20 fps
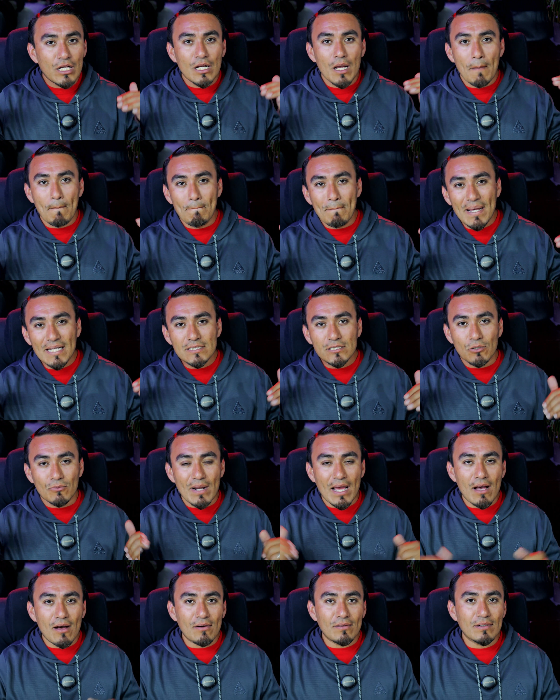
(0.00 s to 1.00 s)
mess
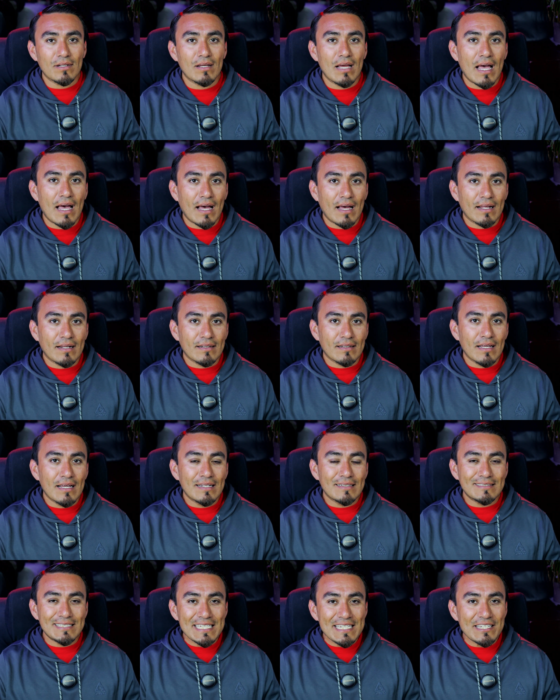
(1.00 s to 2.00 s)
around and
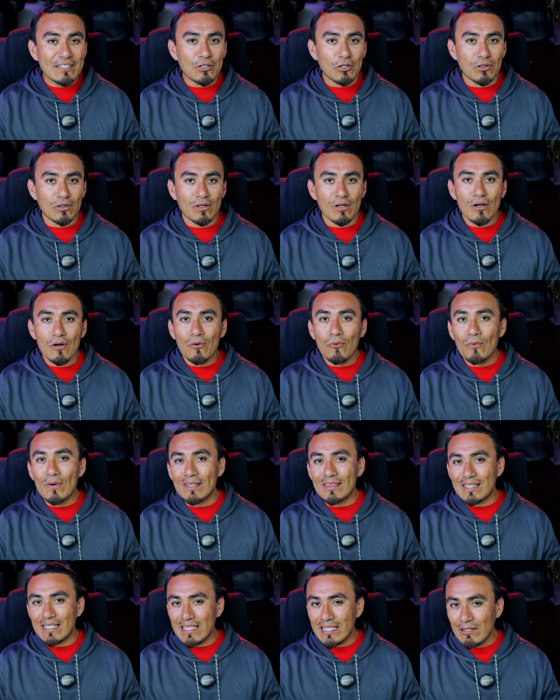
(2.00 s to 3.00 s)
tinker
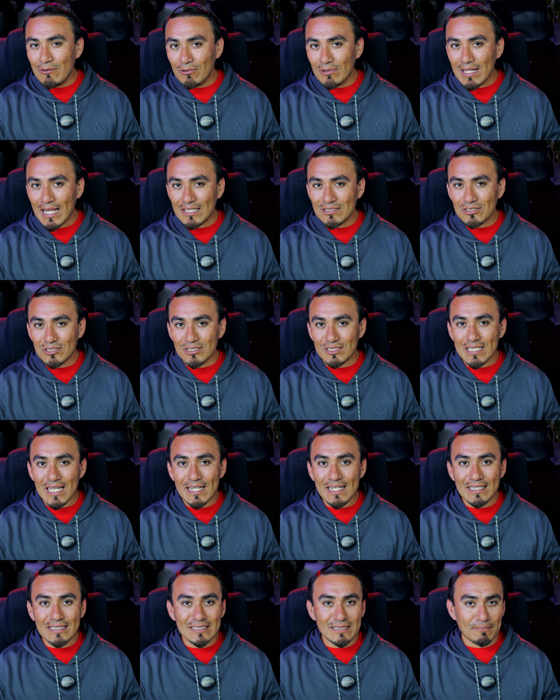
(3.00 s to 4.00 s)
with the equalizer
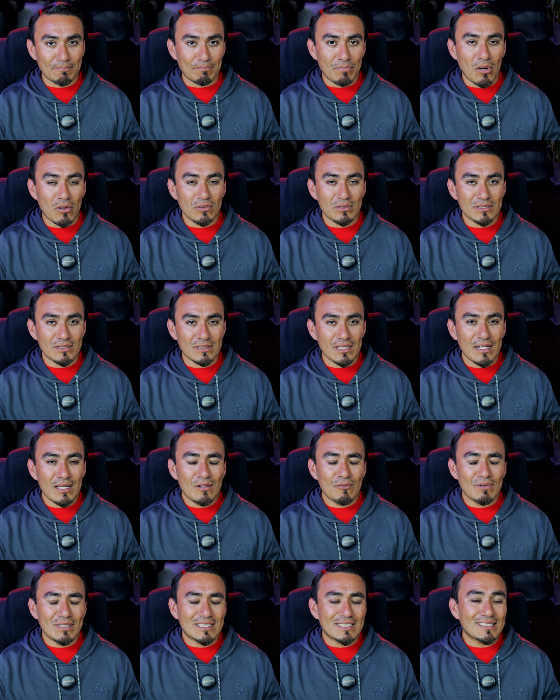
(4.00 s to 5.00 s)
settings in post,
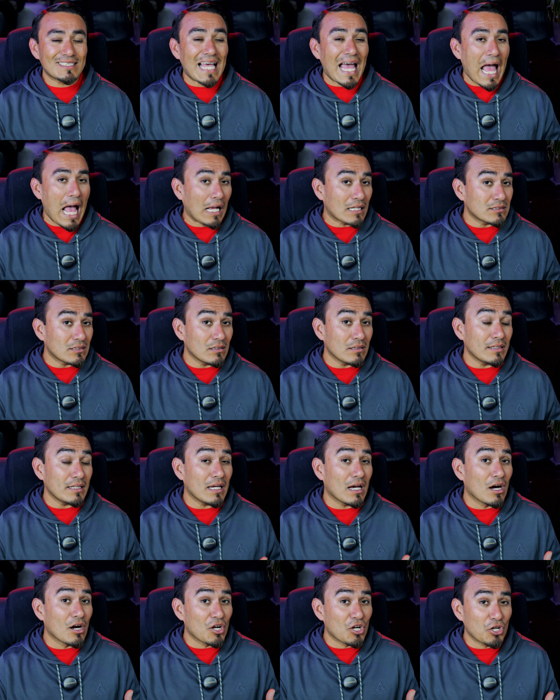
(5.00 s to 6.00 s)
which is
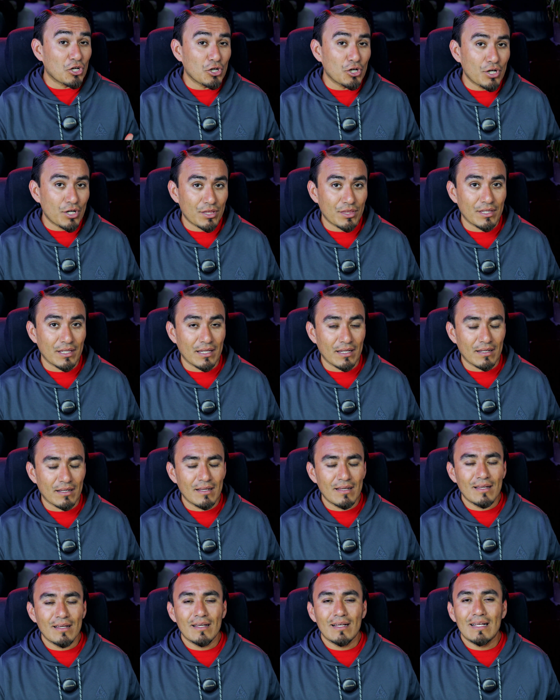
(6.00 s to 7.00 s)
actually a good thing.
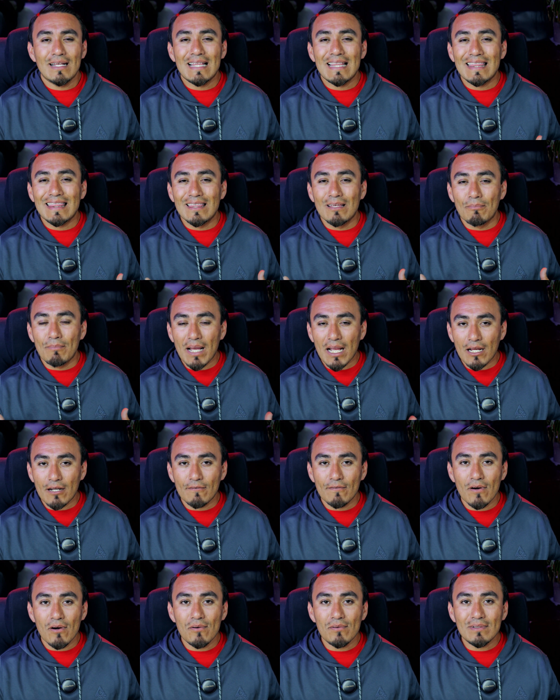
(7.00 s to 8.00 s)
The
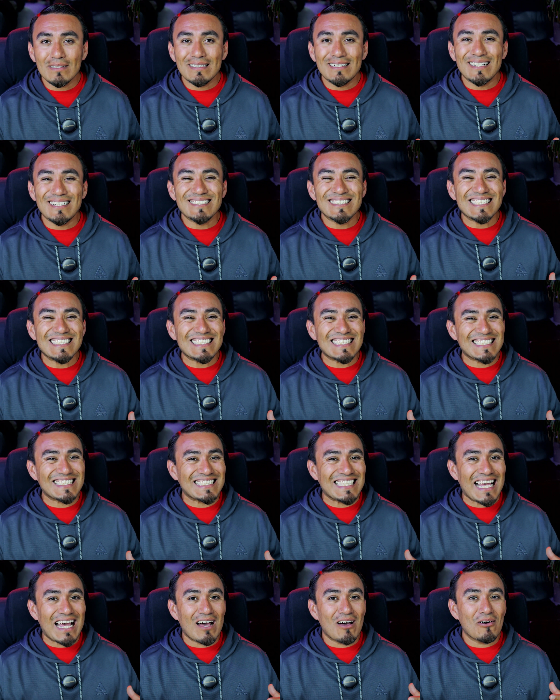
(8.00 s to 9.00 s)
microphone doesn't
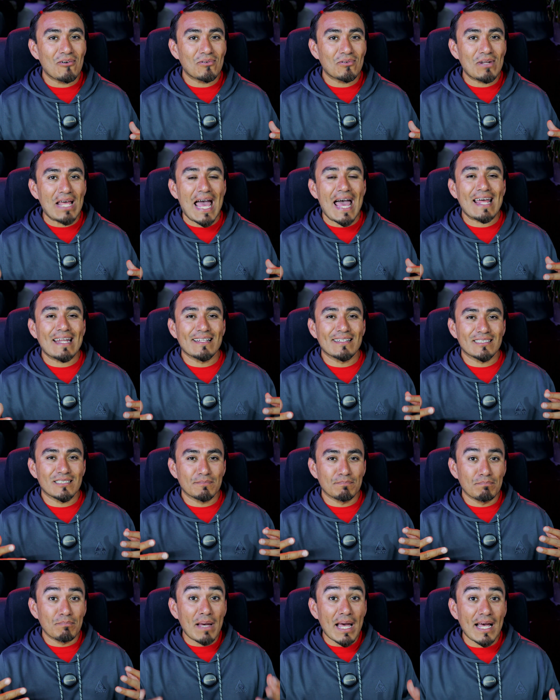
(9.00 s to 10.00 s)
sound at its
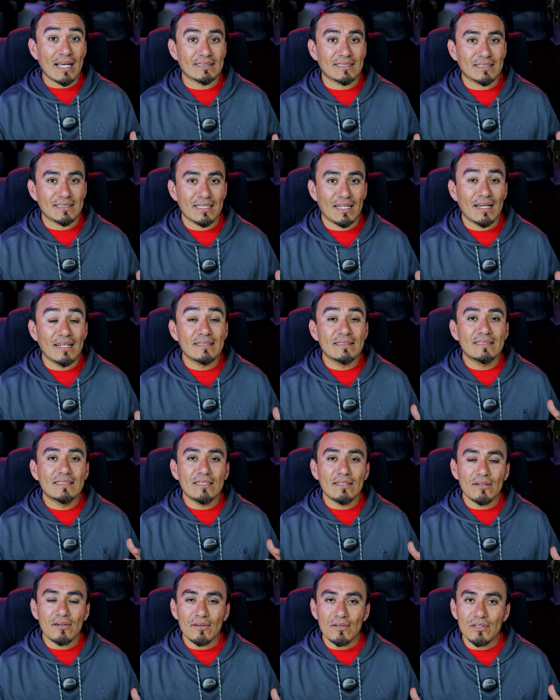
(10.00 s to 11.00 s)
best
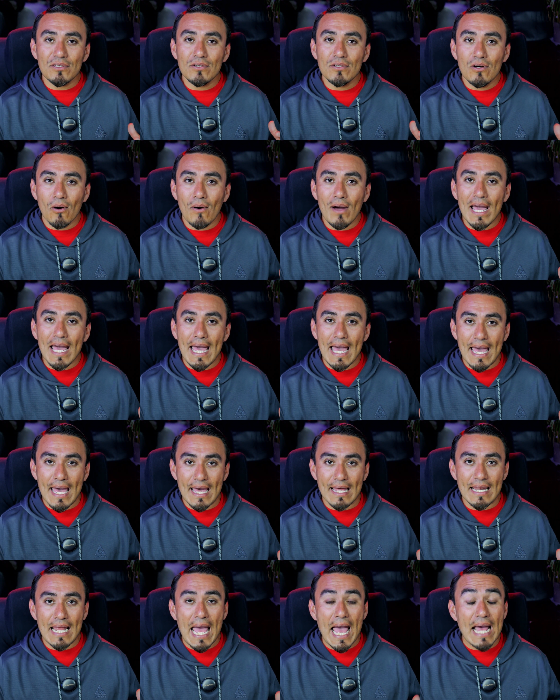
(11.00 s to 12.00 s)
until you go
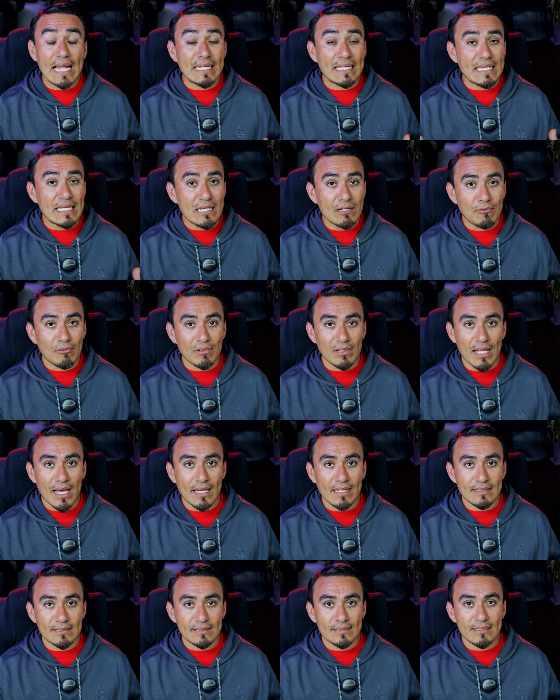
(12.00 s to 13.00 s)
ahead and
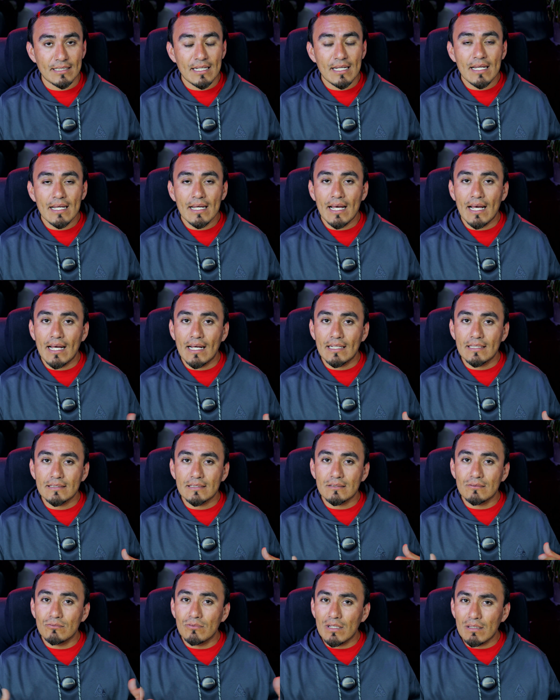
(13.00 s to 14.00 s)
equalize,
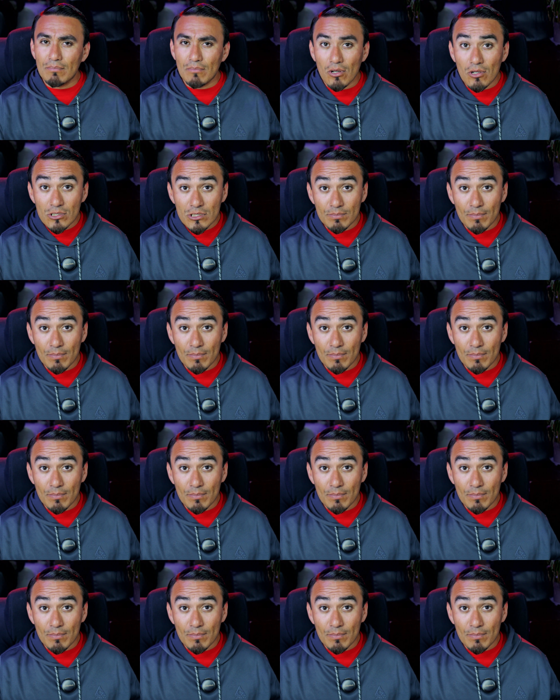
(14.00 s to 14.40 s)
as with most